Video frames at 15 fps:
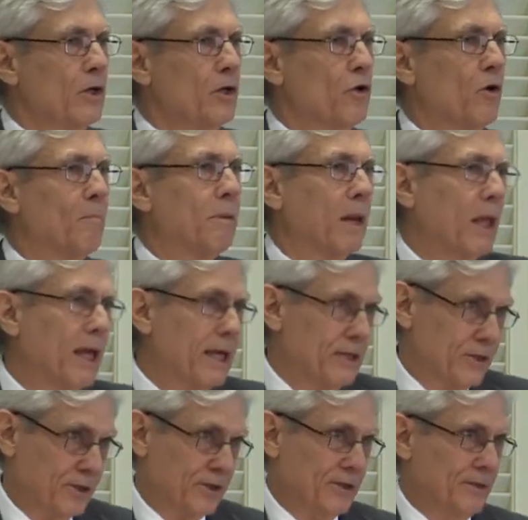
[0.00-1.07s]
Your
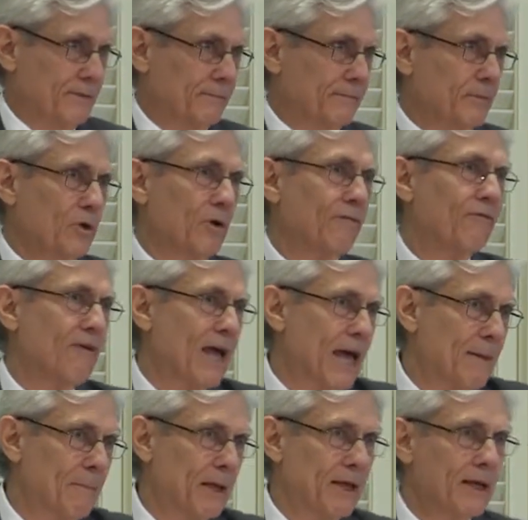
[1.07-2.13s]
place, your
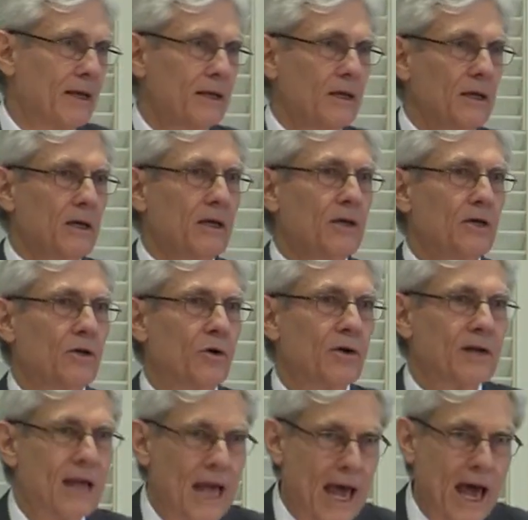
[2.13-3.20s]
family, your
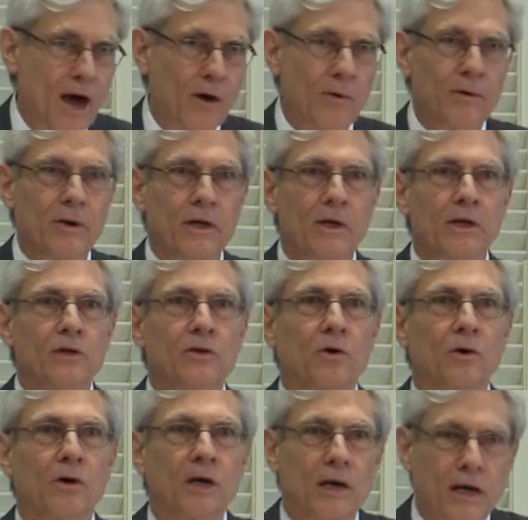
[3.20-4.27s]
town,
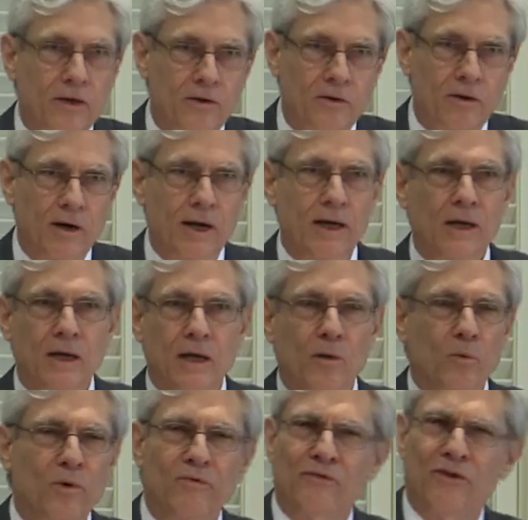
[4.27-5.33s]
your country
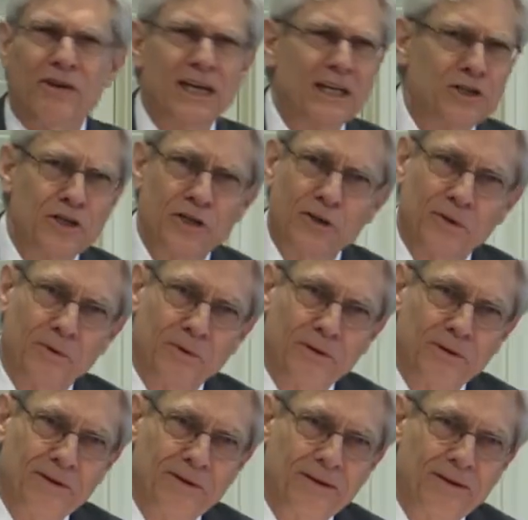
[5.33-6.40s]
will forget you.
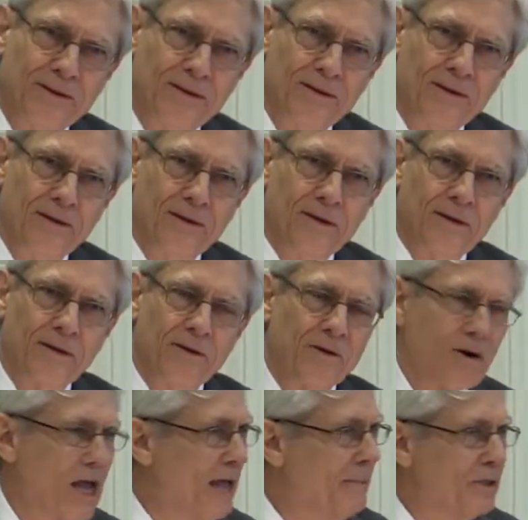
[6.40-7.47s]

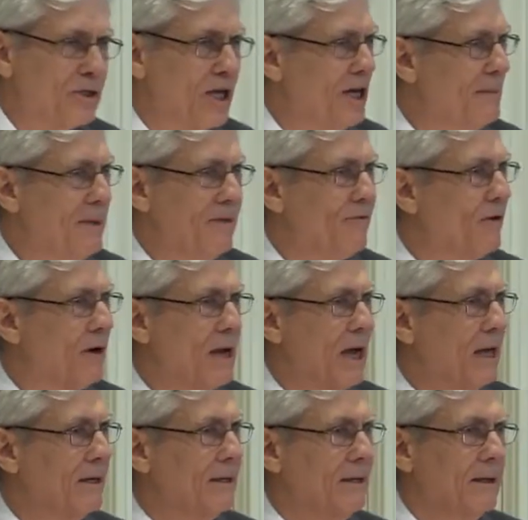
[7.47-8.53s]
Your name is going to be
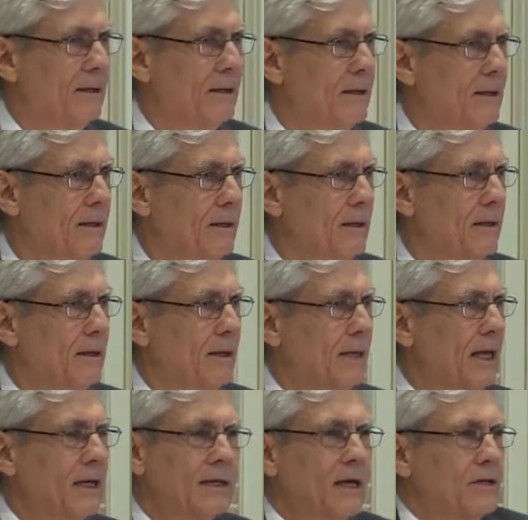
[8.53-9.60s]
forgotten.
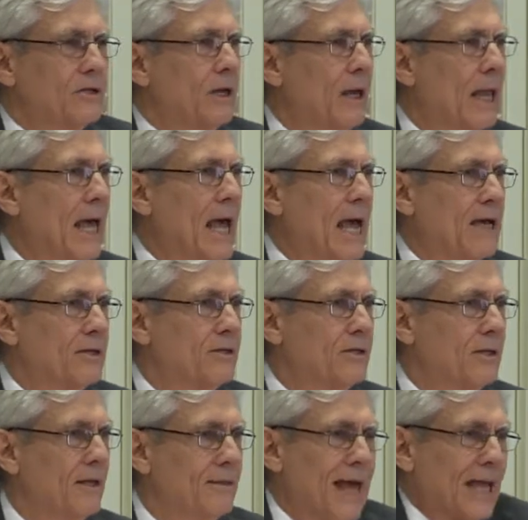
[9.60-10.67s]
It doesn't
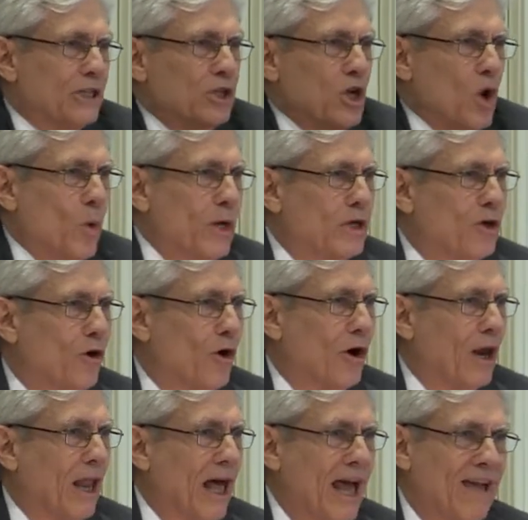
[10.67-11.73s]
last. That's no
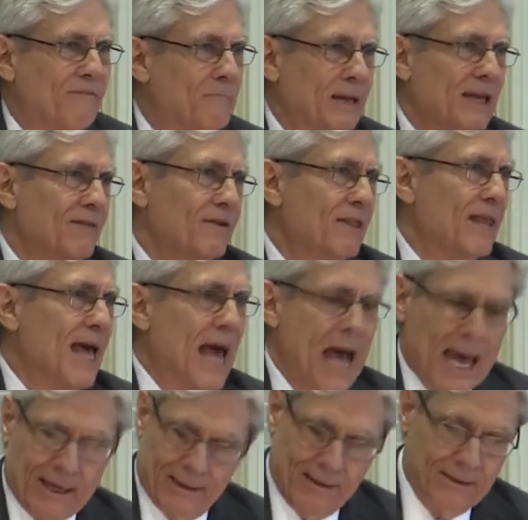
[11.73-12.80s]
eternal life, but even
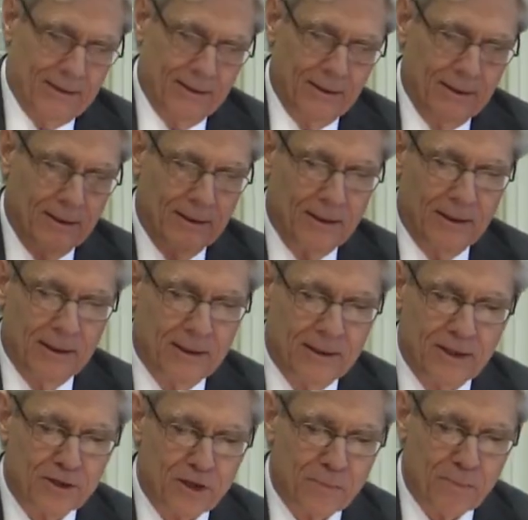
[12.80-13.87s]
that
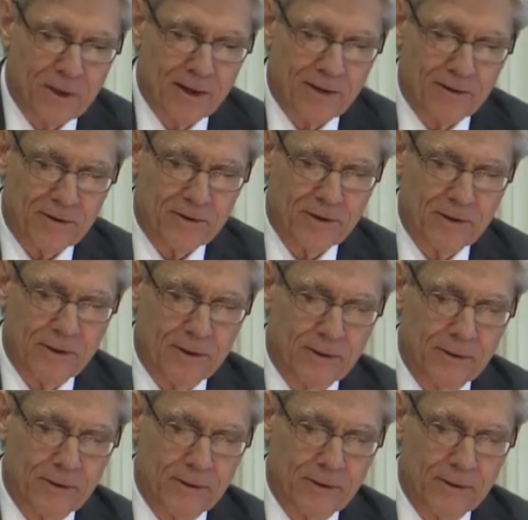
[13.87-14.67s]
disappears.